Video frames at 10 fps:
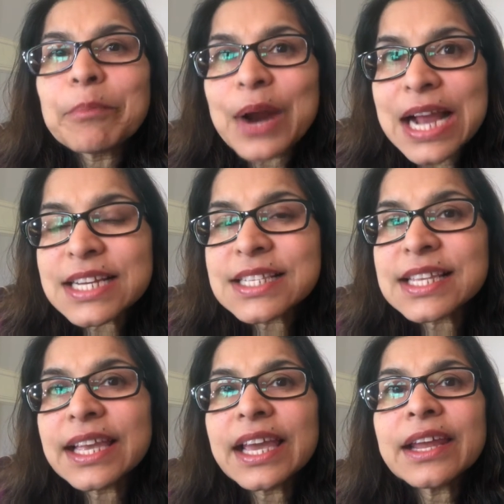
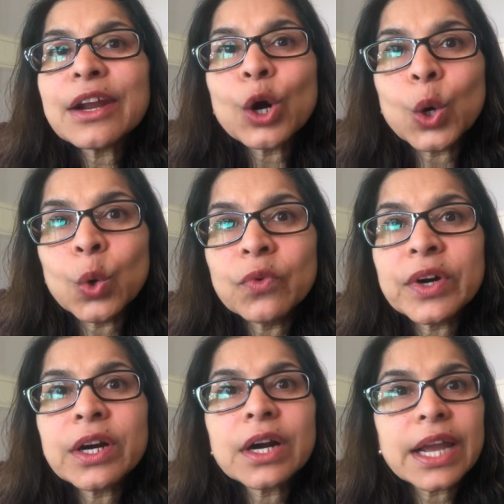Practicing it
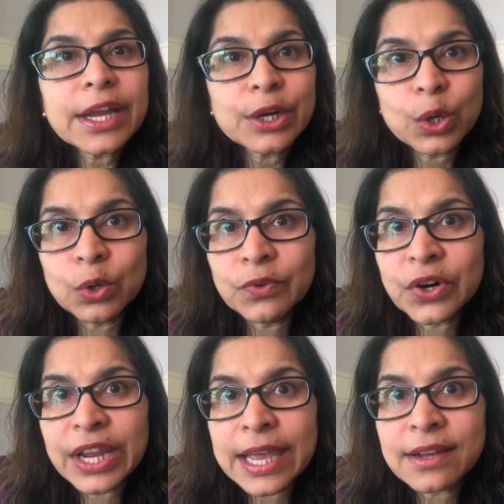over and over
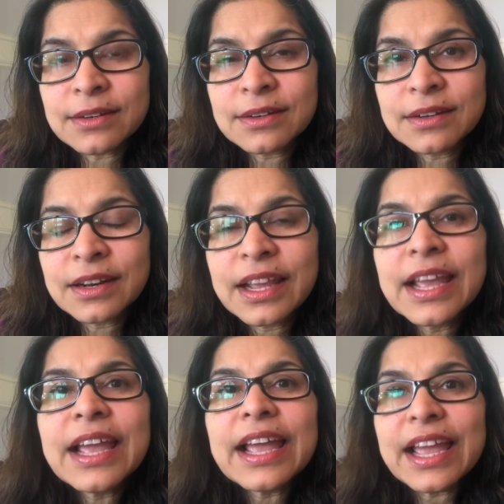again.
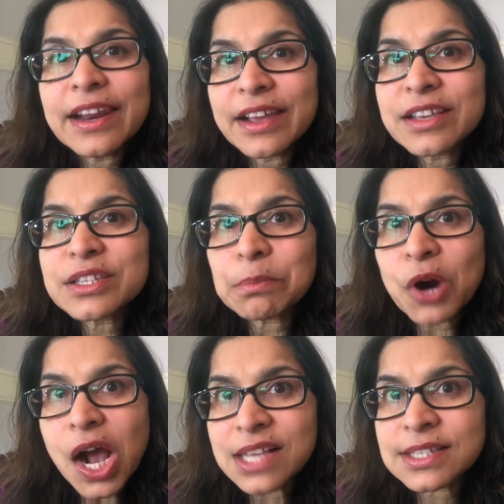It is a
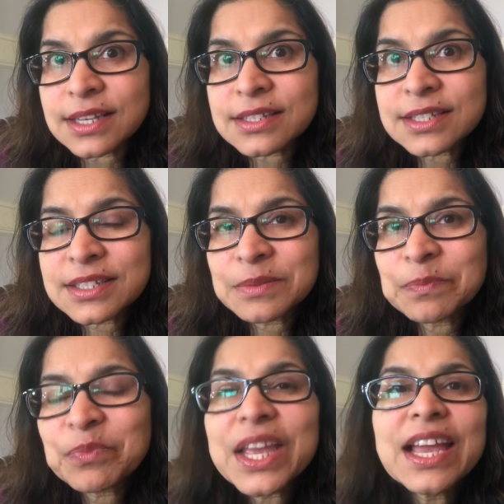process.
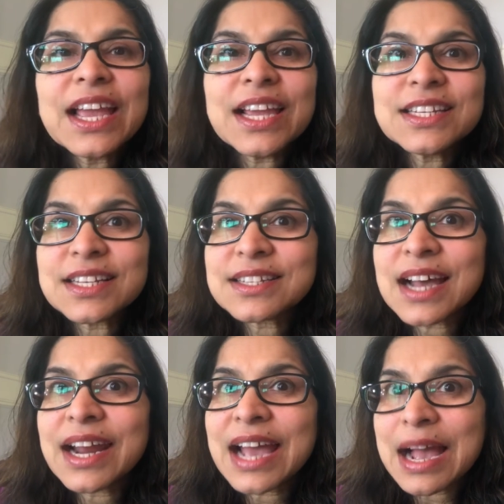It does
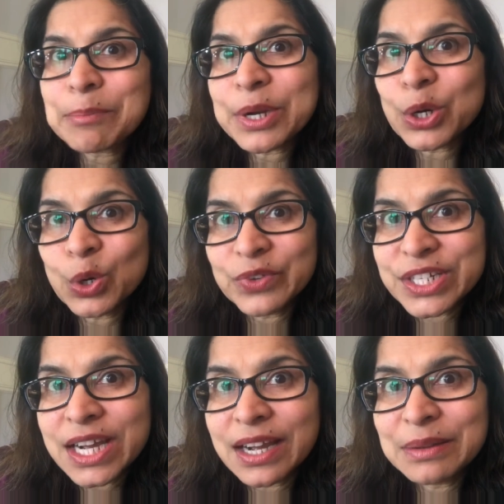not happen over
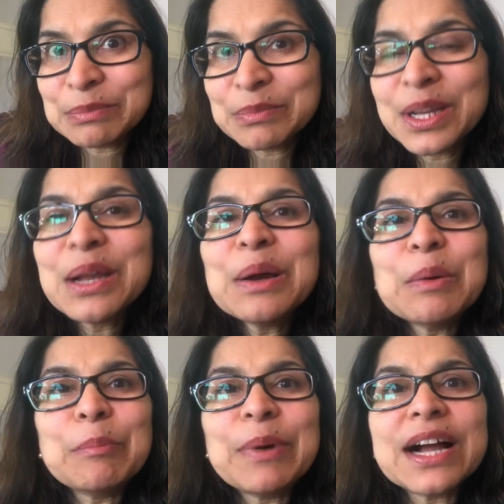time,
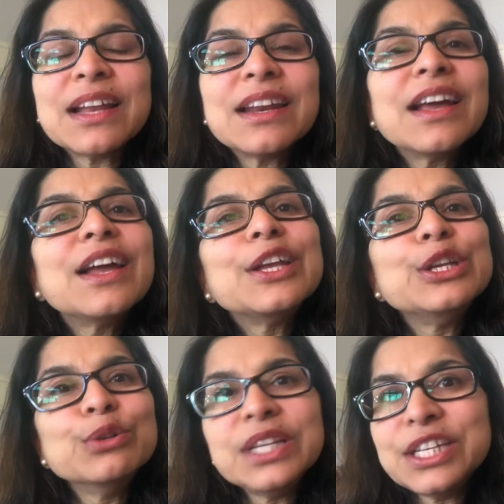but
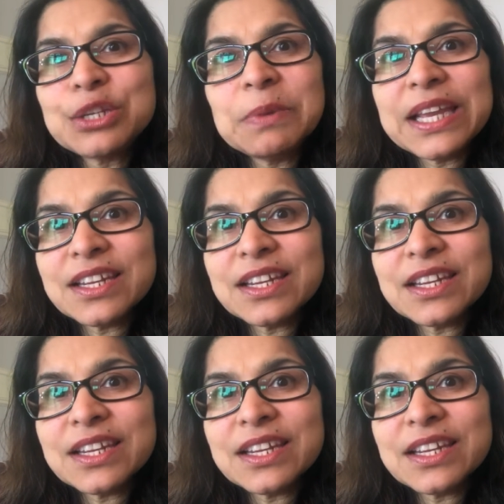you need to be